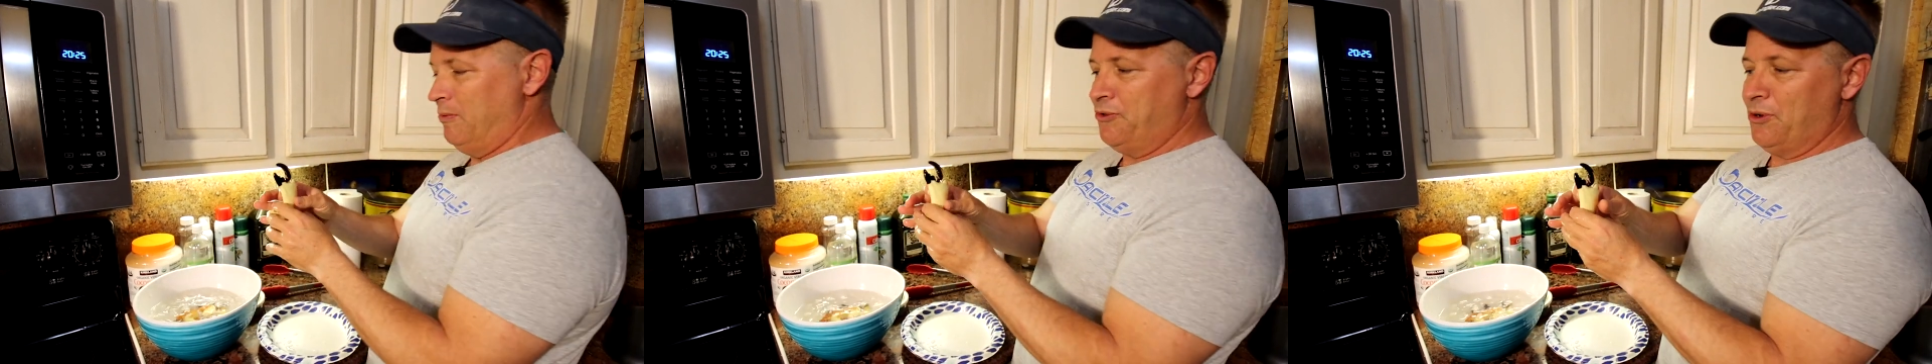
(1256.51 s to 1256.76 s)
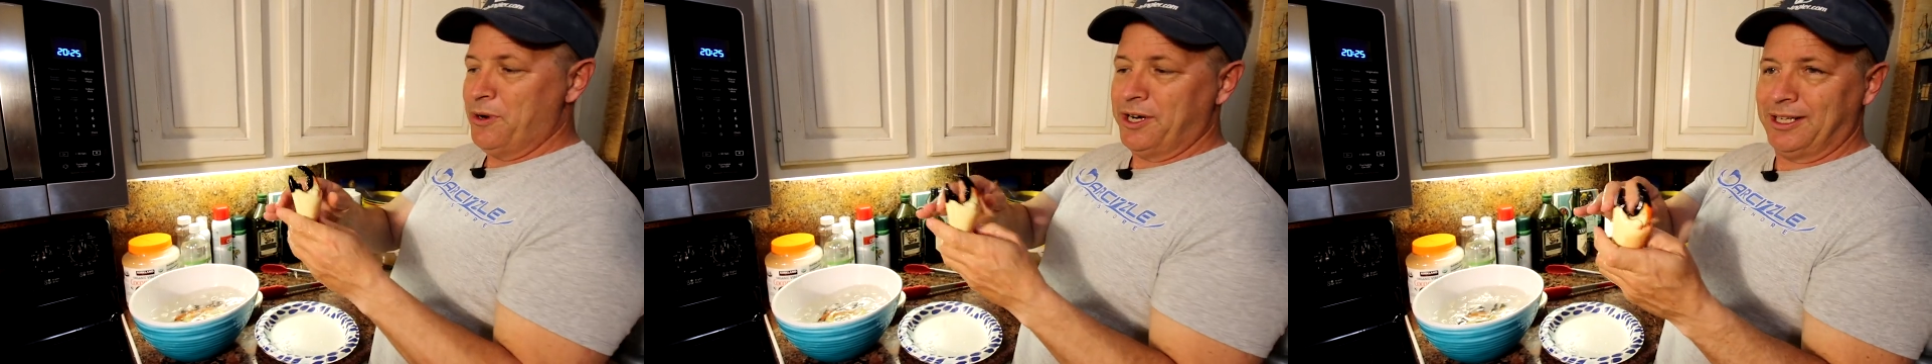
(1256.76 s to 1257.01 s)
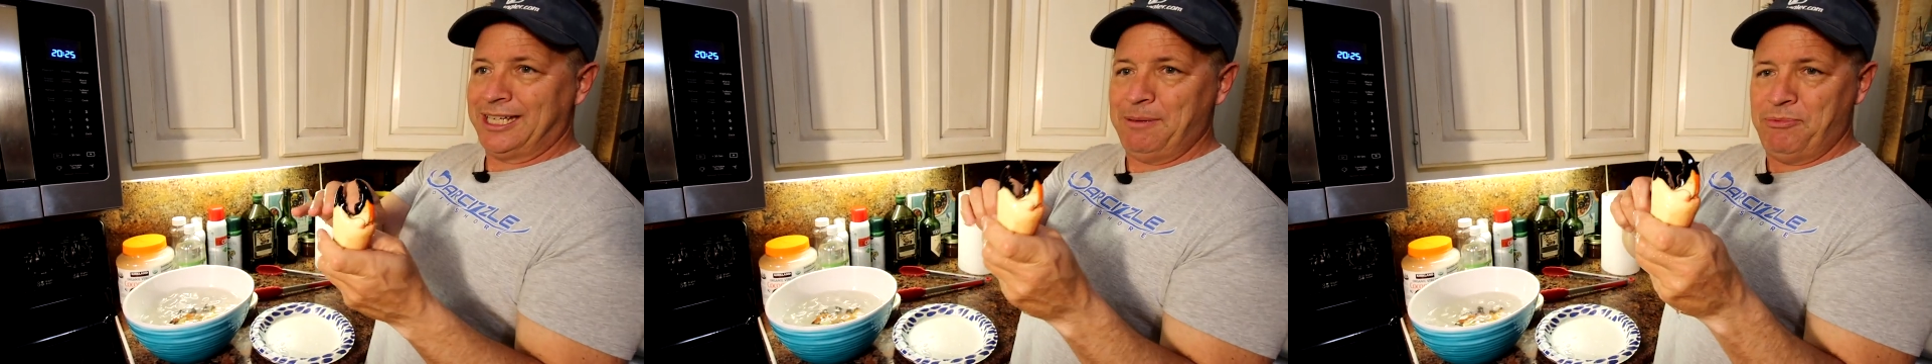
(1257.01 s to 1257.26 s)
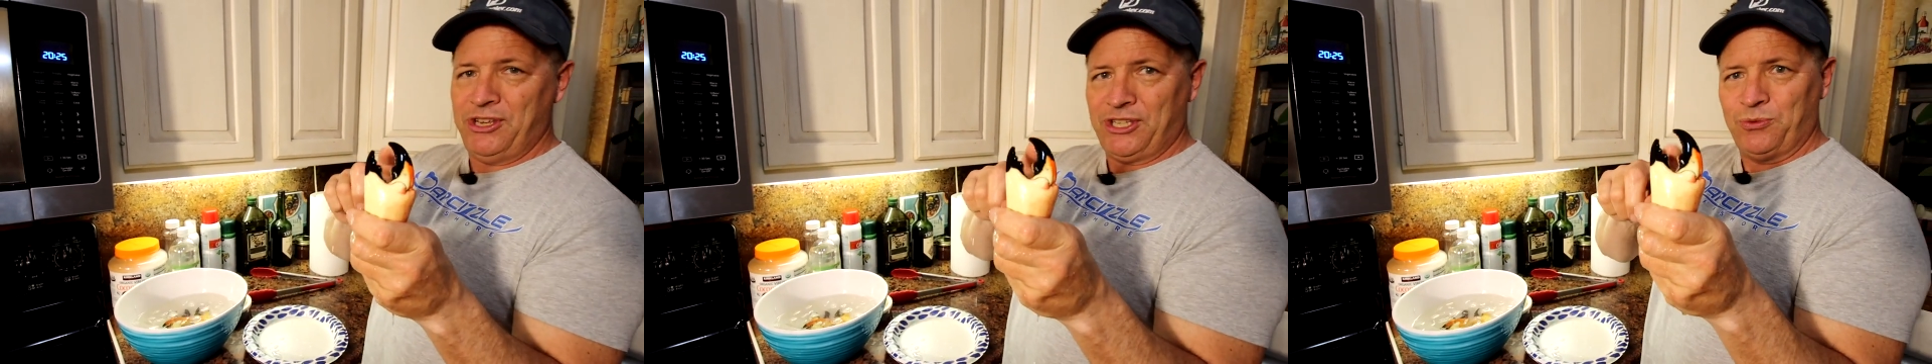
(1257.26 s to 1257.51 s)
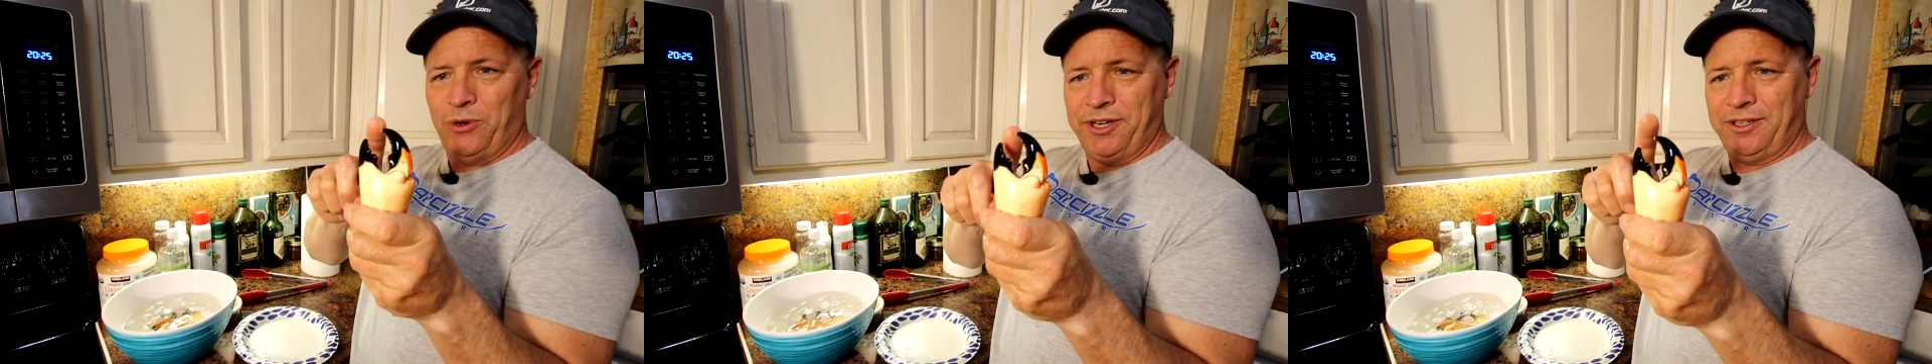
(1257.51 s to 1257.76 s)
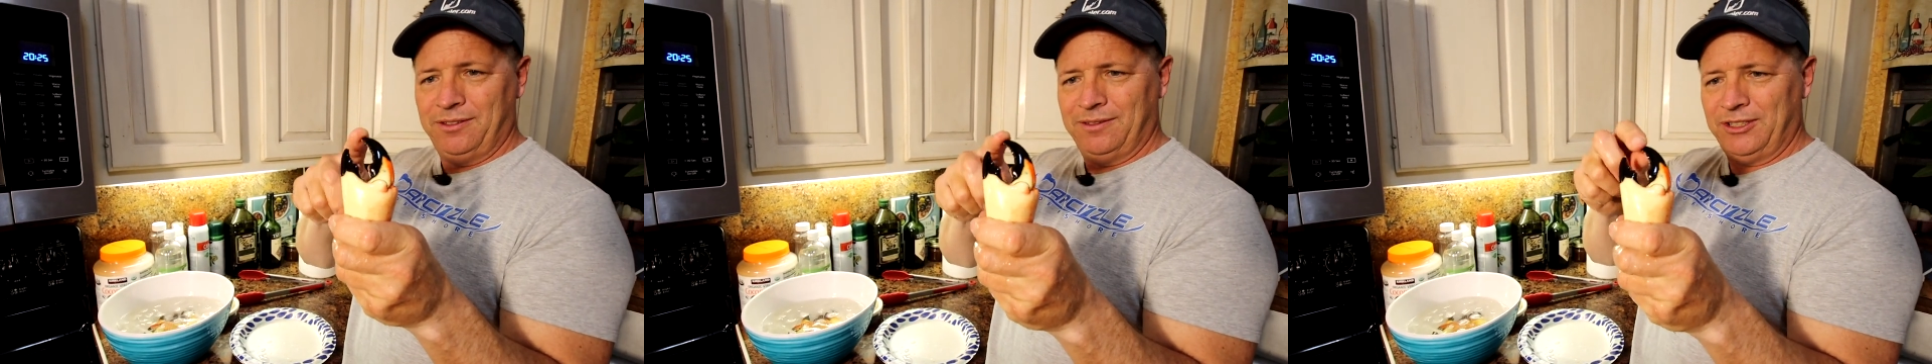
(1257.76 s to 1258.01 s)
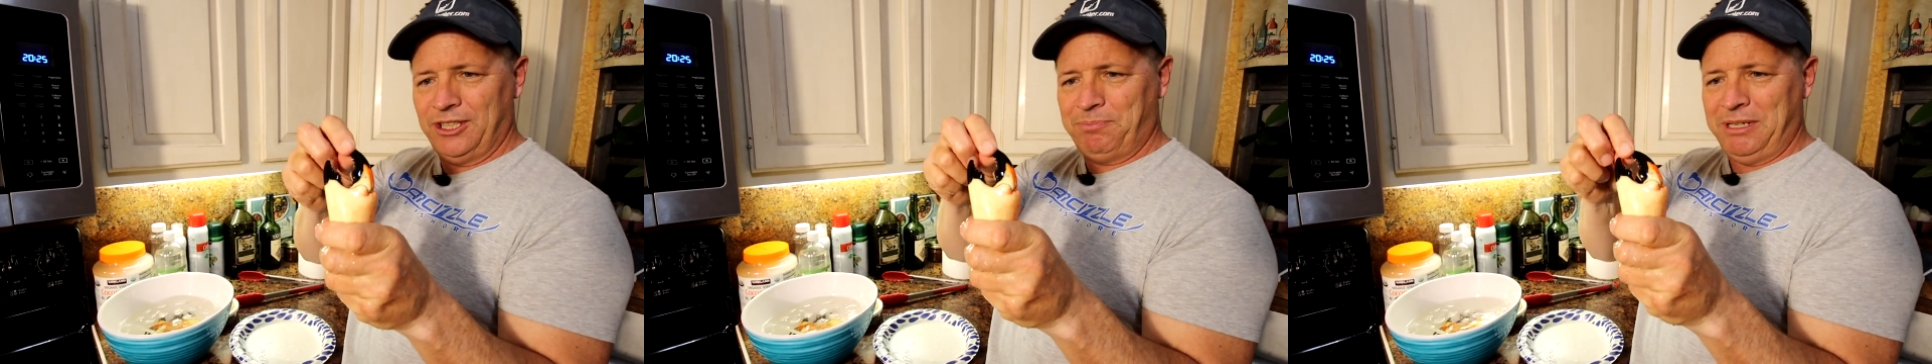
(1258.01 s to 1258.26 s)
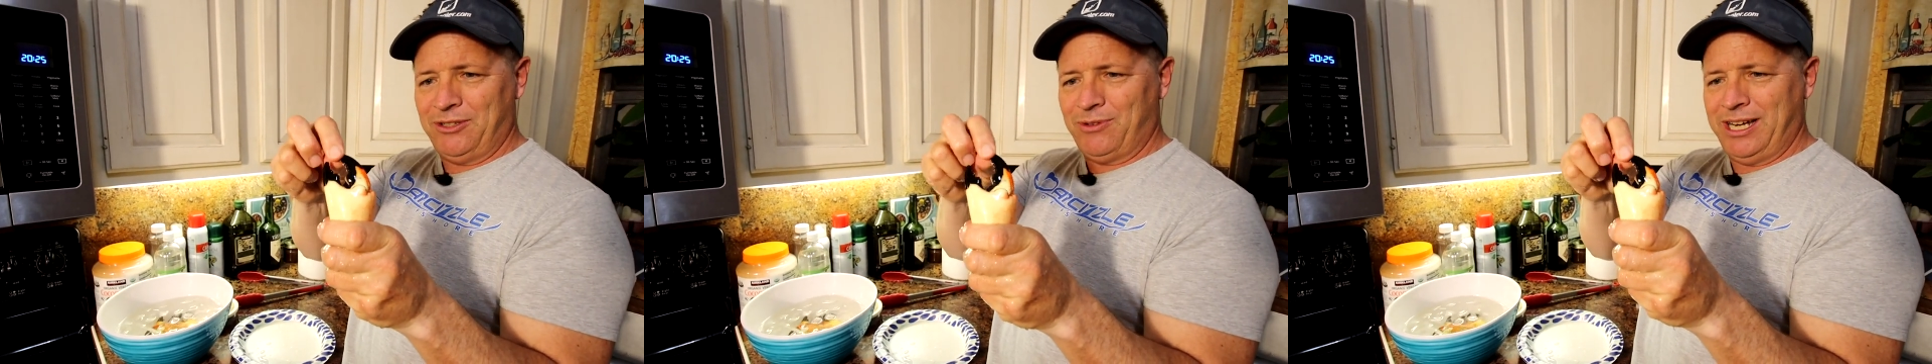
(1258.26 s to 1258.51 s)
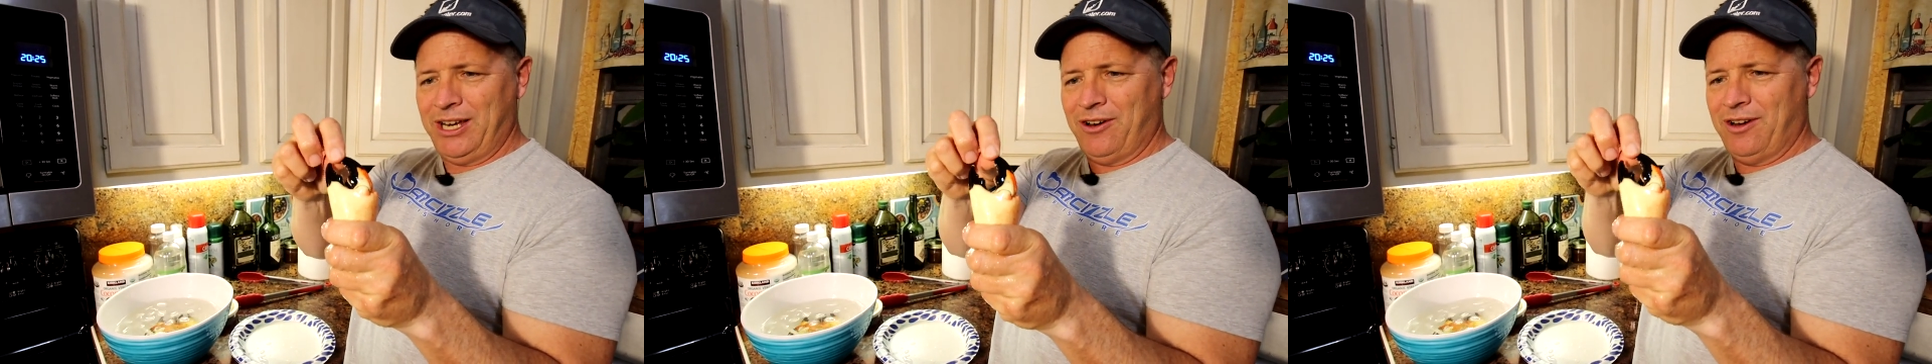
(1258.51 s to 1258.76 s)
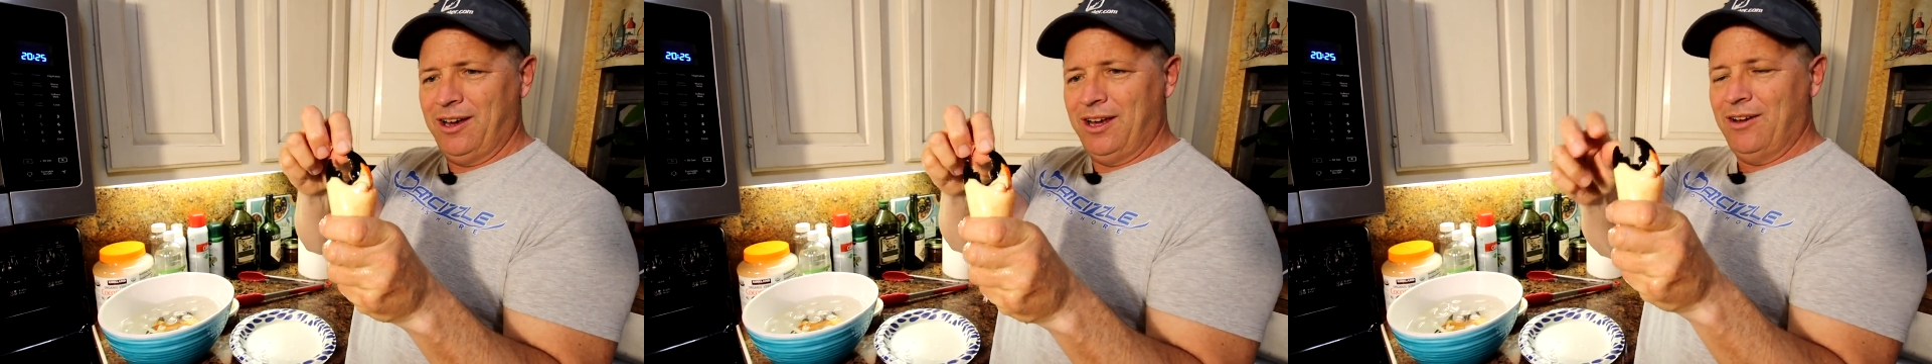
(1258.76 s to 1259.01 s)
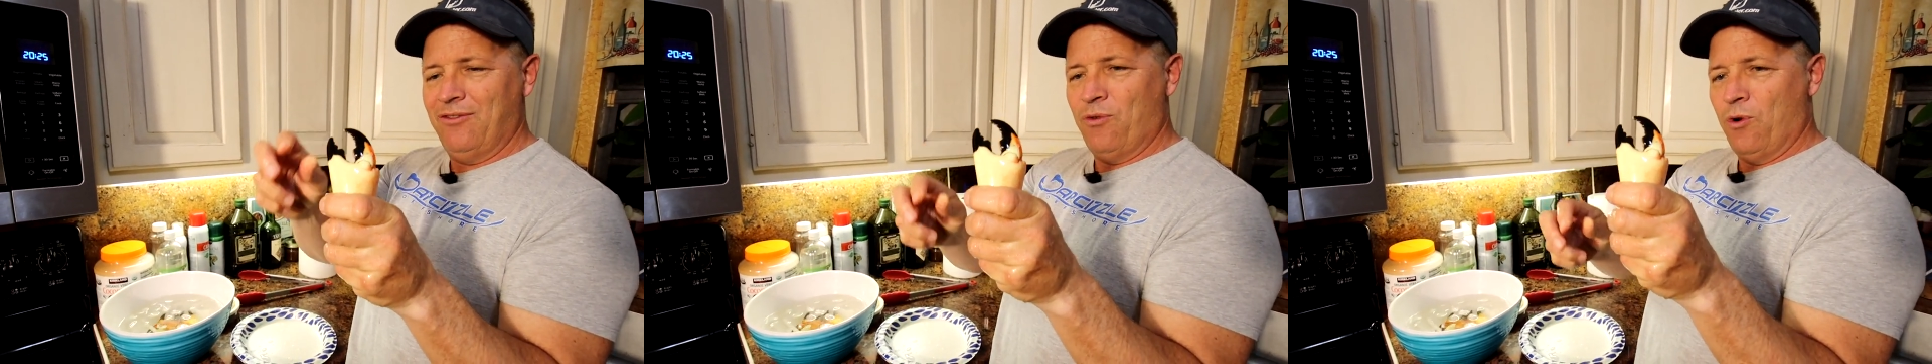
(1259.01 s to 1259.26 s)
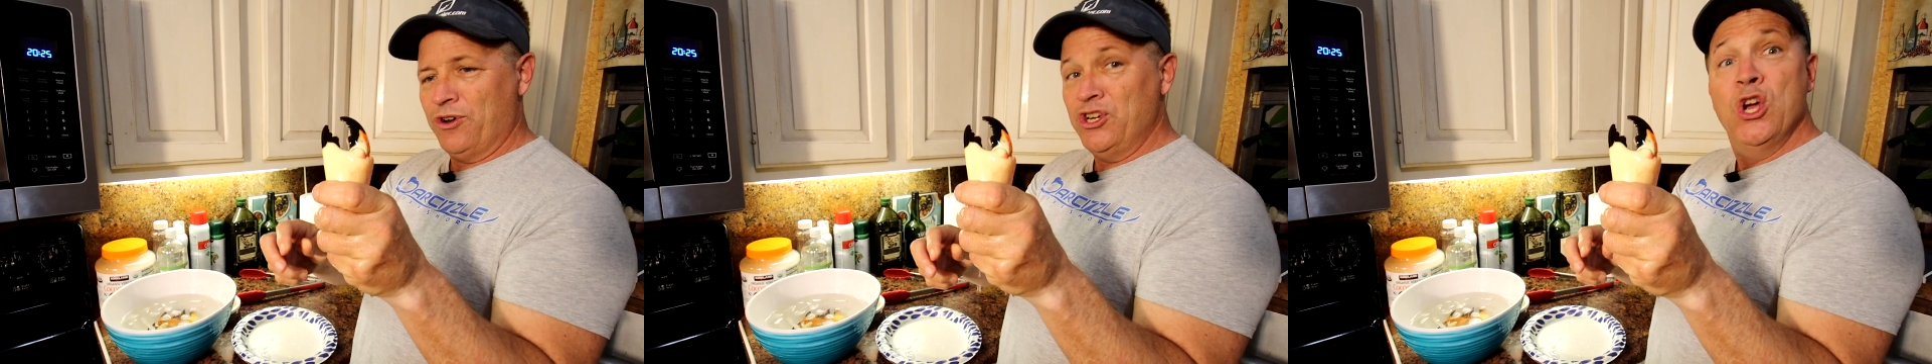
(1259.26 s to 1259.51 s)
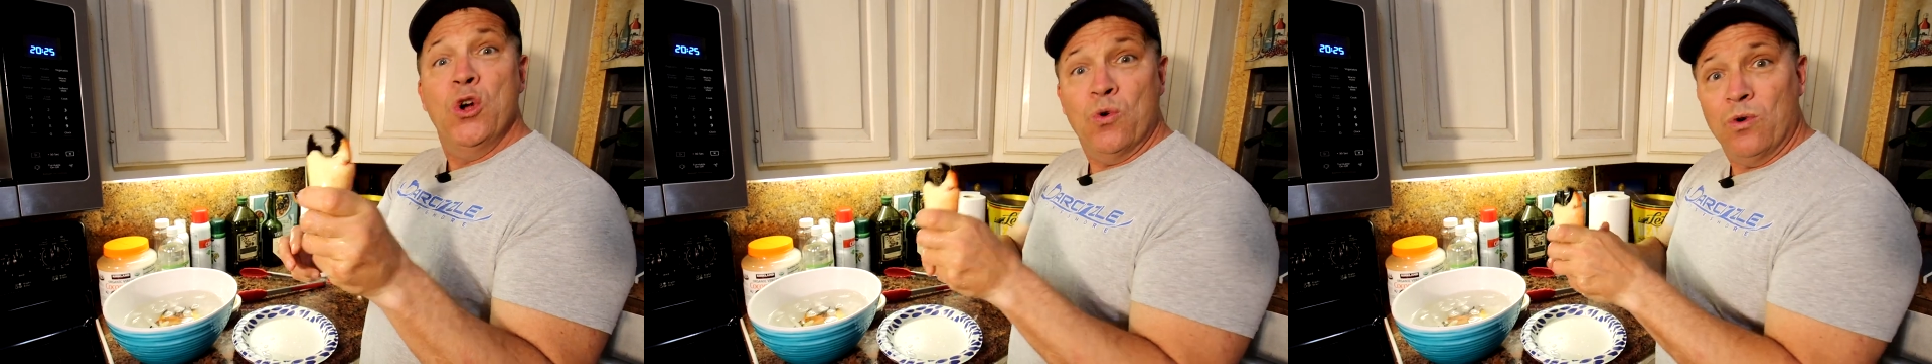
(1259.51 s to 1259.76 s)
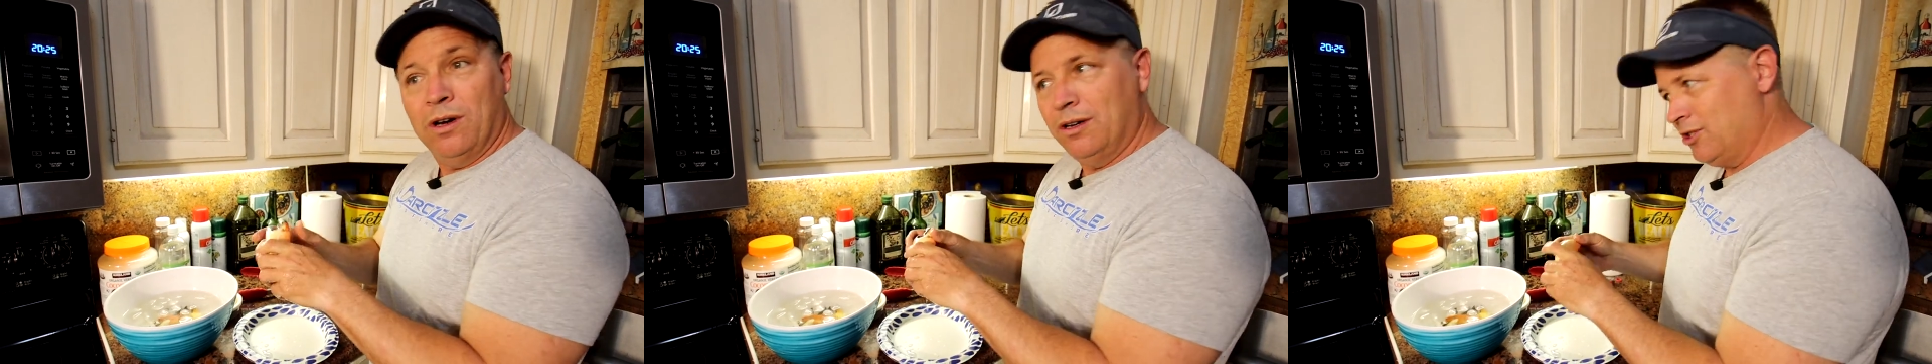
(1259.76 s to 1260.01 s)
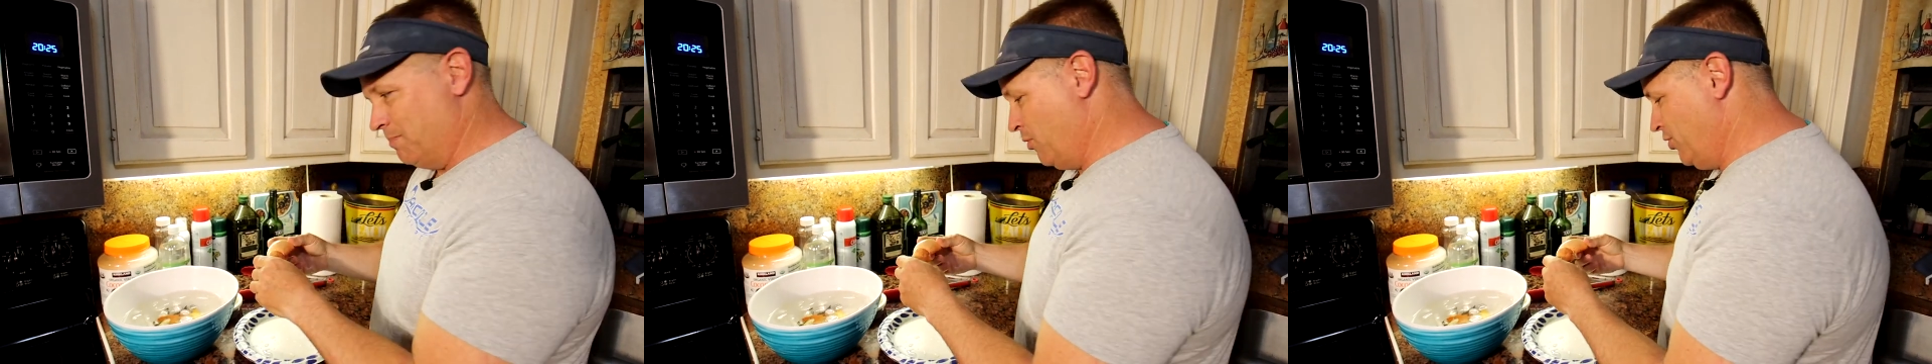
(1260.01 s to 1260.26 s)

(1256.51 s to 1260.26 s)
So we're gonna keep this one, this piece right here, for you to